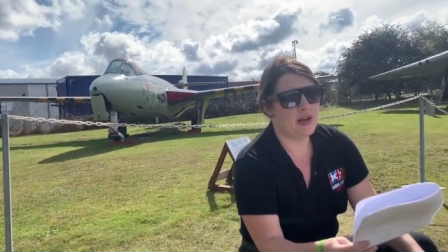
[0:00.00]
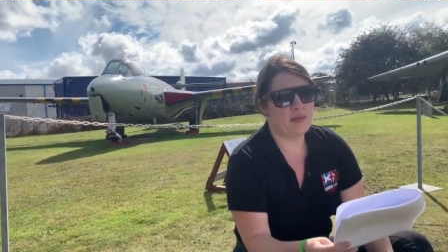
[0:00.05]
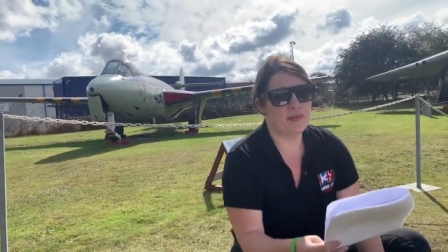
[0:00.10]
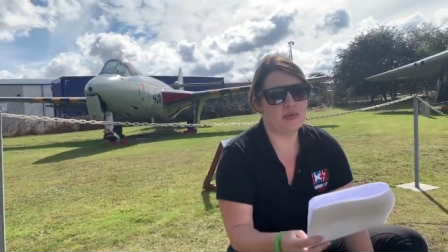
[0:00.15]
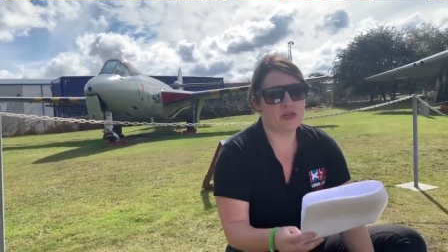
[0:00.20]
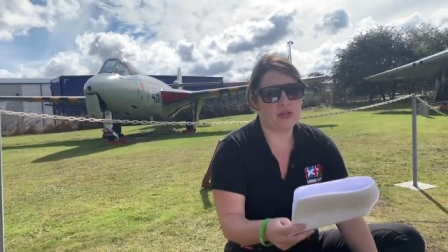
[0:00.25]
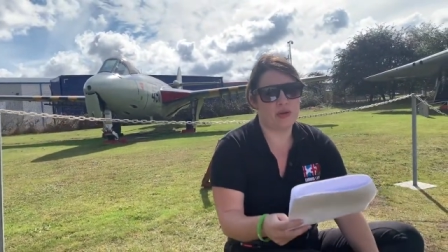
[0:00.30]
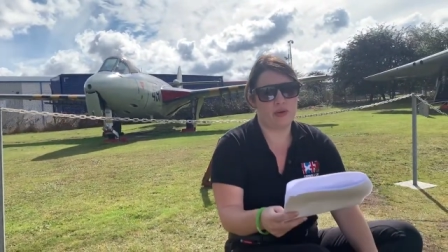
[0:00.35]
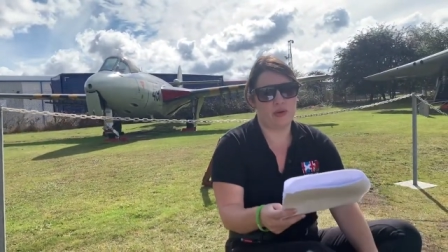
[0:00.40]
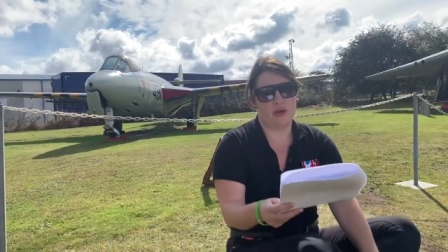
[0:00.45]

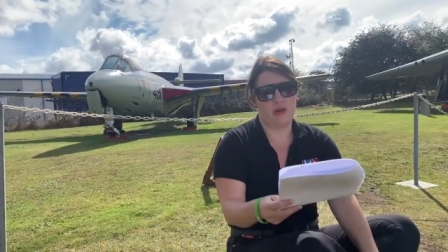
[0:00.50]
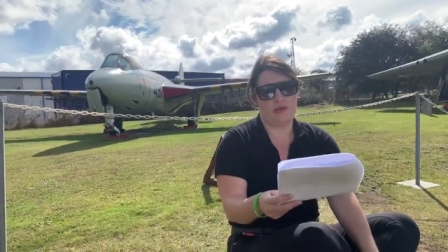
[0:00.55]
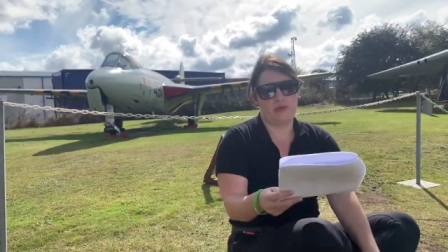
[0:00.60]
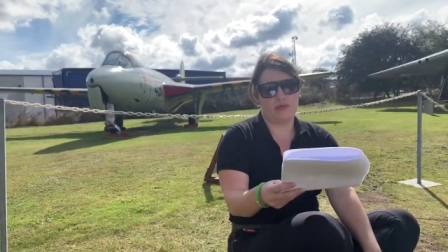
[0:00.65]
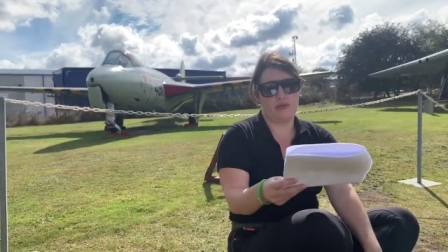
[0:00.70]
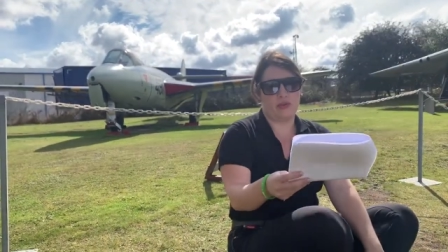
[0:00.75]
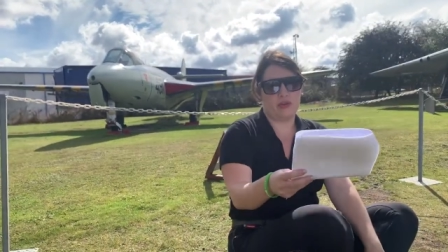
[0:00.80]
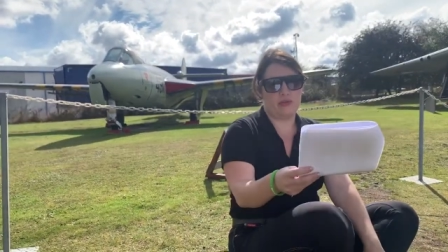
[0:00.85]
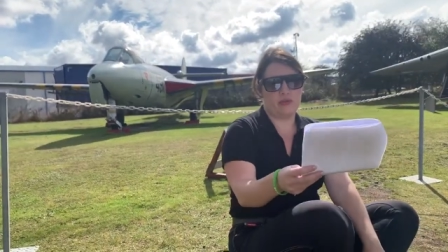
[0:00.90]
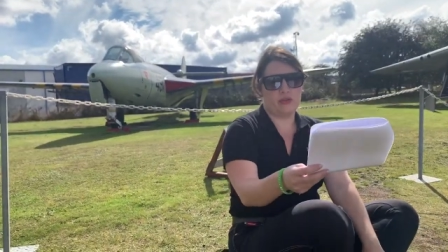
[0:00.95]
So
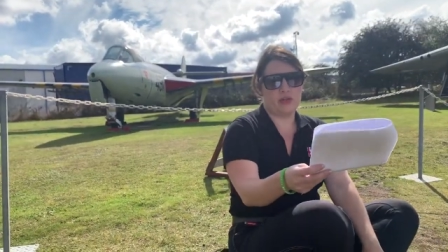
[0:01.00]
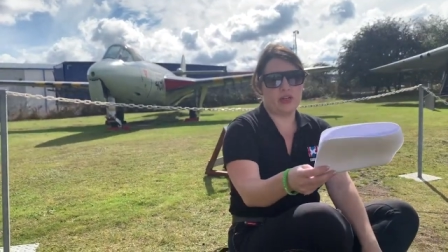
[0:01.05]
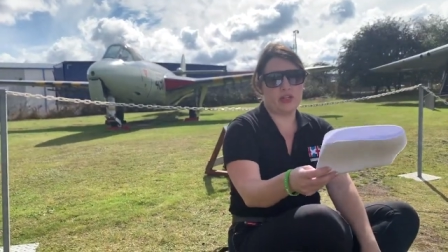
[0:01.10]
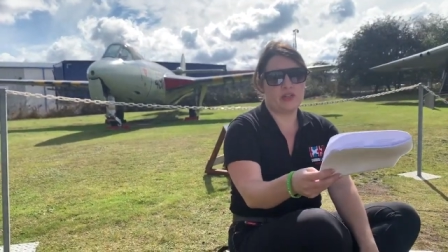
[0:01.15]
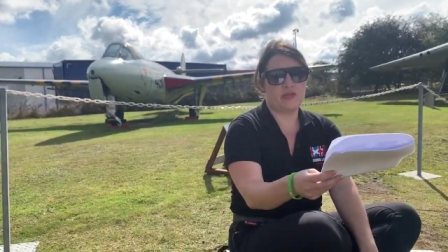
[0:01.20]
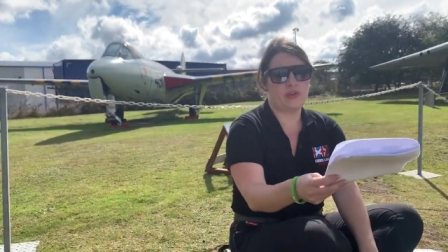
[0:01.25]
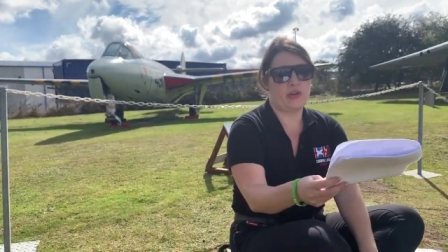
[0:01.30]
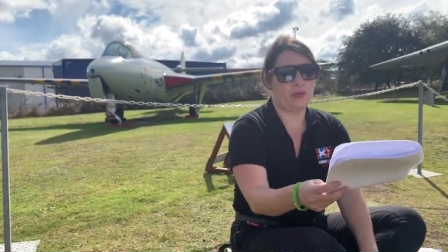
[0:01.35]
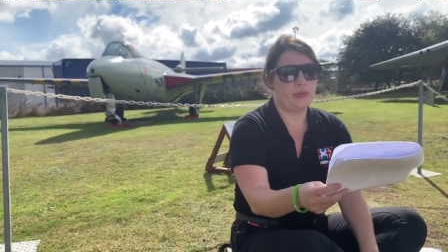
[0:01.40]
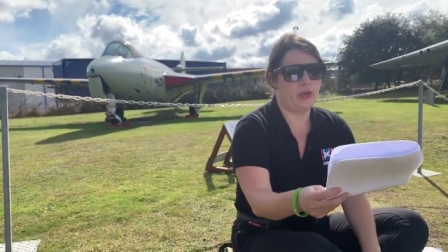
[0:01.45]
I've
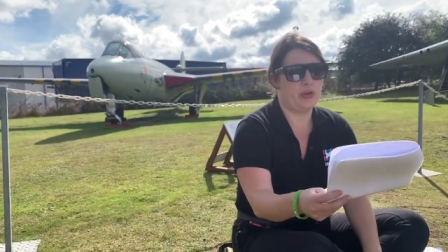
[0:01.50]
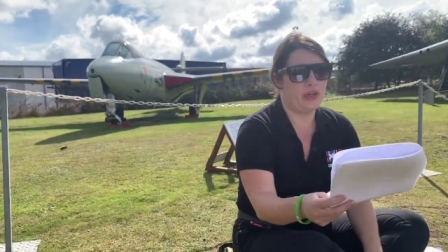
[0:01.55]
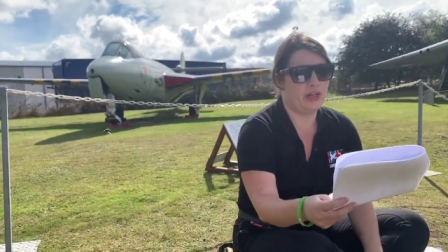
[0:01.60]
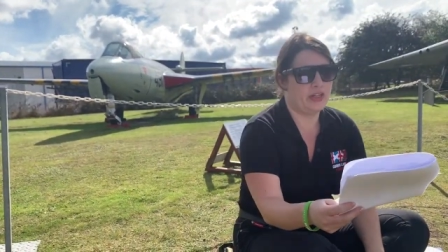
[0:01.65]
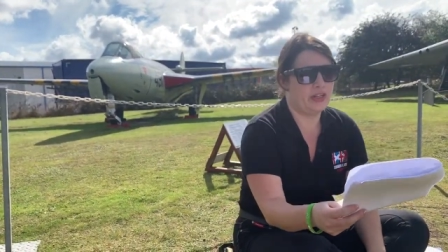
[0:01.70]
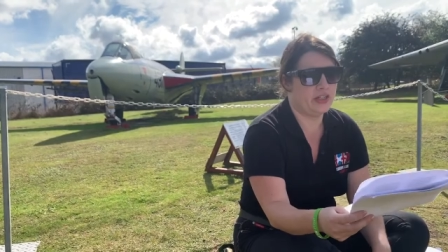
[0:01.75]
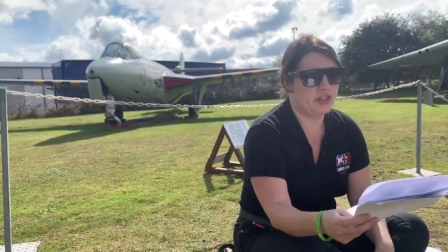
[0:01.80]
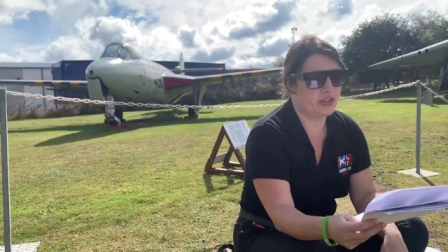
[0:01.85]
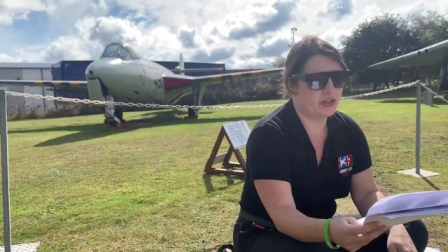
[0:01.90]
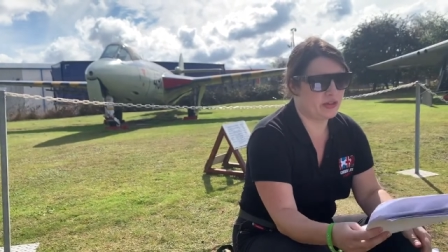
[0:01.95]
transferred my
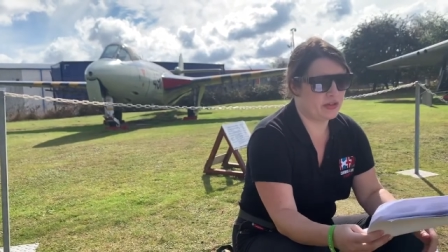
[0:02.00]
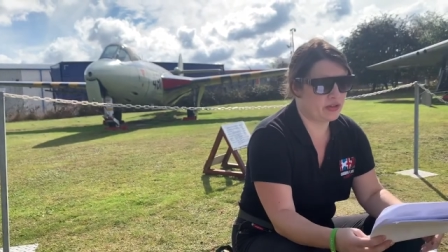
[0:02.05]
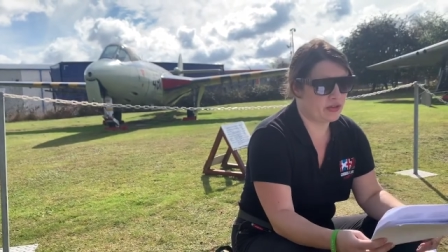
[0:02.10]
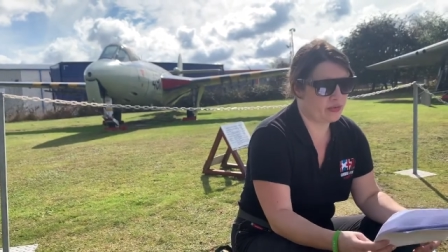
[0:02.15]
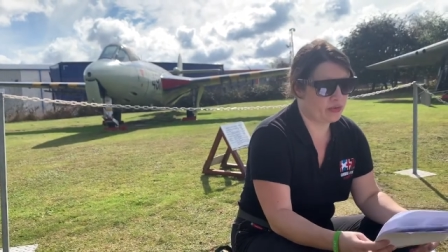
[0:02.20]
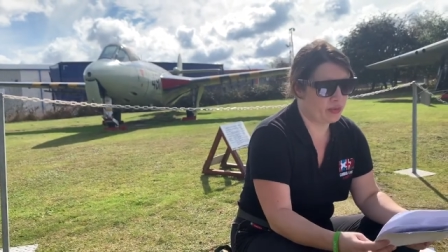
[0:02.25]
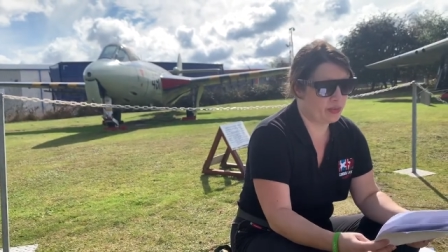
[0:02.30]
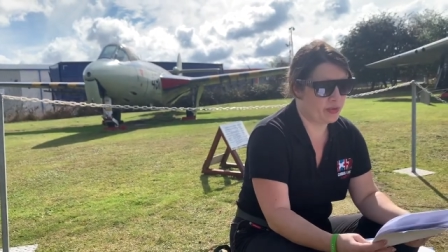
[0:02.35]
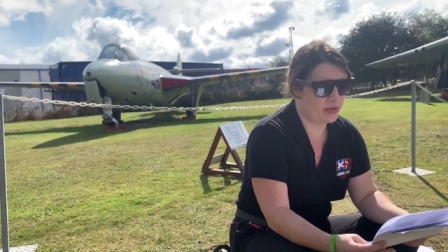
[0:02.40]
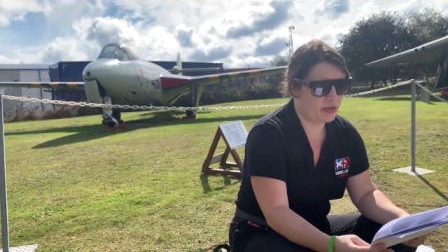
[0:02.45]
allegiance
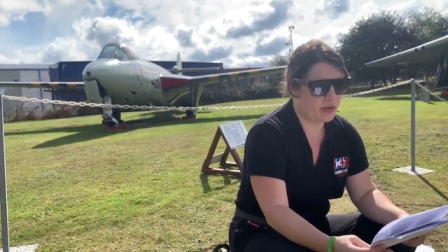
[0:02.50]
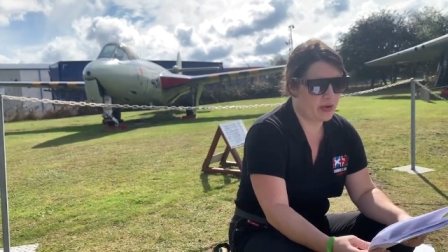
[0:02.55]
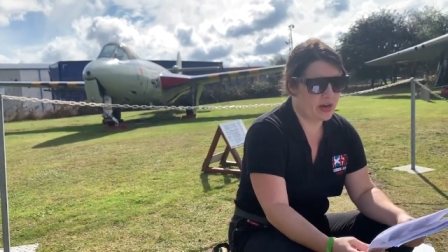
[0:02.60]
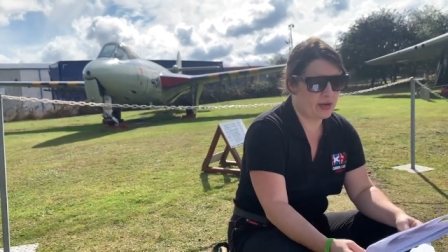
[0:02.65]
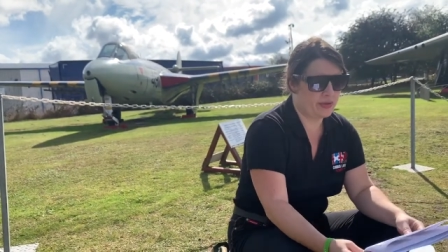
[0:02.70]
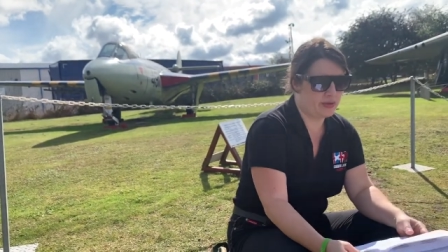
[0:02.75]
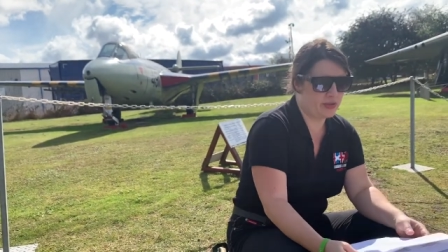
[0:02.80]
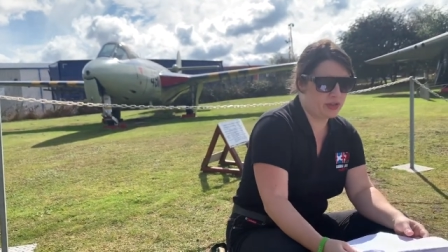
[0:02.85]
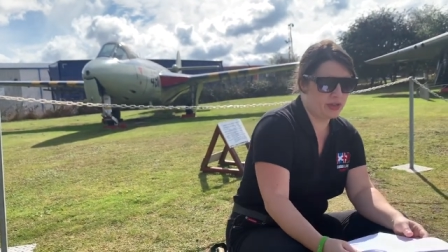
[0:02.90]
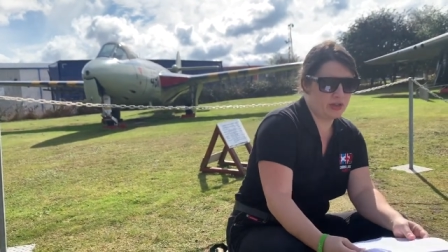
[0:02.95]
from the
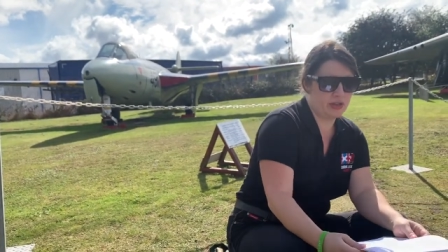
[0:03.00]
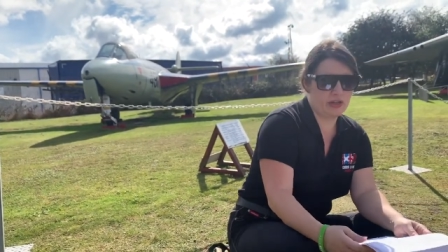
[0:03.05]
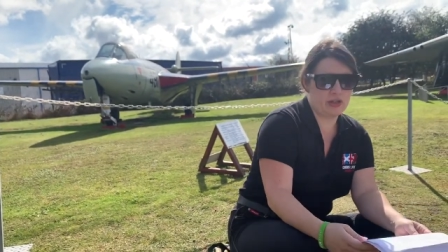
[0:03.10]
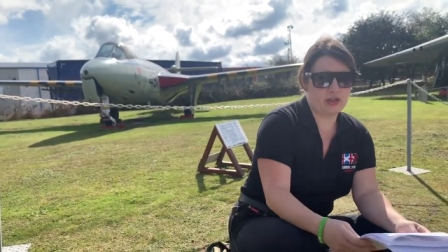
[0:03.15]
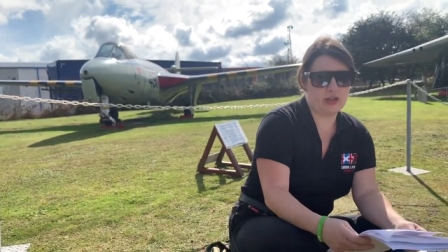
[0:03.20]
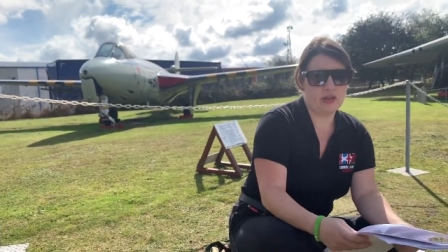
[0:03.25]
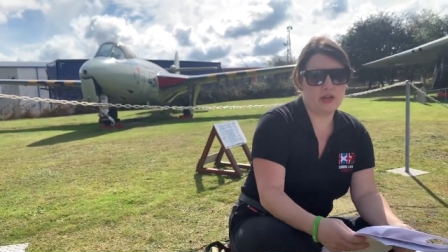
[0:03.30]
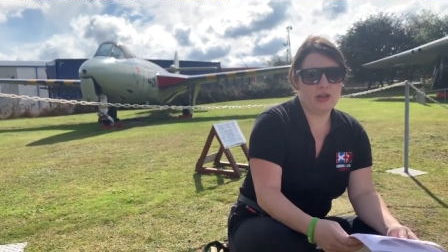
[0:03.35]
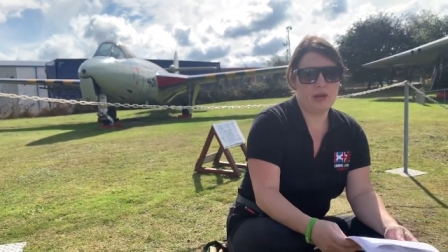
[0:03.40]
Crown to the